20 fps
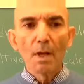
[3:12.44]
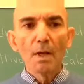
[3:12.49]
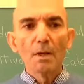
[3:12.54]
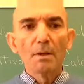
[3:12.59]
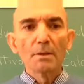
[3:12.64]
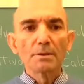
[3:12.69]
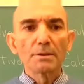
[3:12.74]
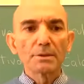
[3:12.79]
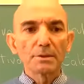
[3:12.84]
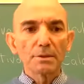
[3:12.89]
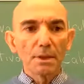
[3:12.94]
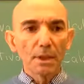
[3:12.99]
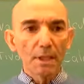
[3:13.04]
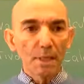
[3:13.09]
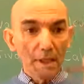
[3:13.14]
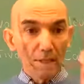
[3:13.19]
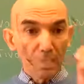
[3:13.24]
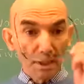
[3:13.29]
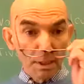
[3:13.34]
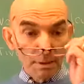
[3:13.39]

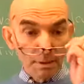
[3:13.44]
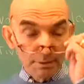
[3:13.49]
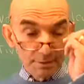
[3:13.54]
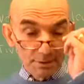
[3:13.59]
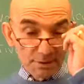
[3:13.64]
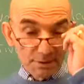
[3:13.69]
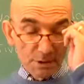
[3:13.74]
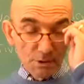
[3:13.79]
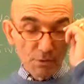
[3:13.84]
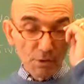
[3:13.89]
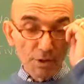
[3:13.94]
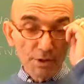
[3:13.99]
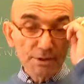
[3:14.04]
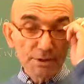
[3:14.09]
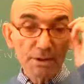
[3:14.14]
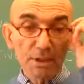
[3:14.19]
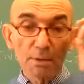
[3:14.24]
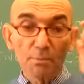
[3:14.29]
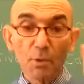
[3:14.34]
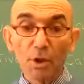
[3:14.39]

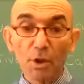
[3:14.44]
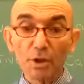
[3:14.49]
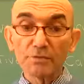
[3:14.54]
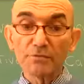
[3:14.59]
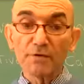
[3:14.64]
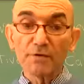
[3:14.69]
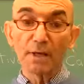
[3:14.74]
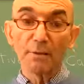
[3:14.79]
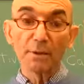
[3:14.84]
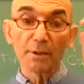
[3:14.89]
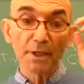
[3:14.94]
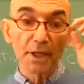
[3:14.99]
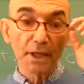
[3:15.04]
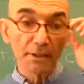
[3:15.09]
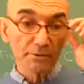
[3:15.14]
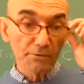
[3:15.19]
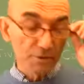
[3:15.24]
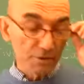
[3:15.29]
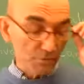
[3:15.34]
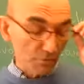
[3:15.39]
Stewart's multivariable
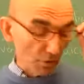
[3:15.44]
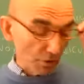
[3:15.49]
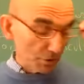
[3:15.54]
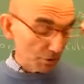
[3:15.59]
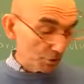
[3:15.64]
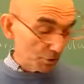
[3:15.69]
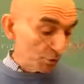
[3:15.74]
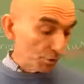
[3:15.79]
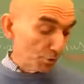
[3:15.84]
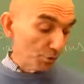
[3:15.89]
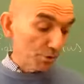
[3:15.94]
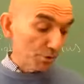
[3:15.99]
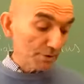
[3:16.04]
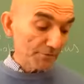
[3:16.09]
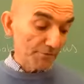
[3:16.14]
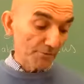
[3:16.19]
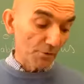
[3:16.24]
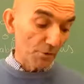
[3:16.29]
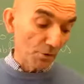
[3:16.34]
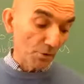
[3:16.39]
calculus was
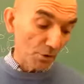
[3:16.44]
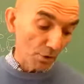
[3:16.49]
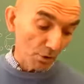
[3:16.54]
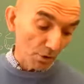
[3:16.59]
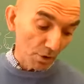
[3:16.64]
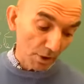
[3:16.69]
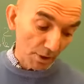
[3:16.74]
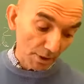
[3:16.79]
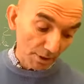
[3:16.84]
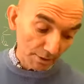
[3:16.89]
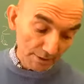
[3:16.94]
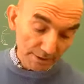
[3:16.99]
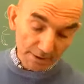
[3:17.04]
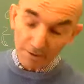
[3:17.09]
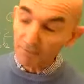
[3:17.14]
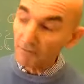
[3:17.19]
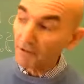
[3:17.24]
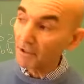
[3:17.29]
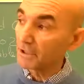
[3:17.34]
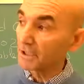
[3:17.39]
used for
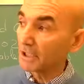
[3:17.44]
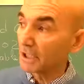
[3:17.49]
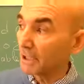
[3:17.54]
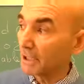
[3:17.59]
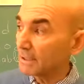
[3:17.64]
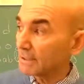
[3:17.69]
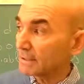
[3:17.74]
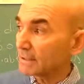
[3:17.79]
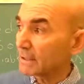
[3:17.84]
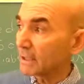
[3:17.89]
several years.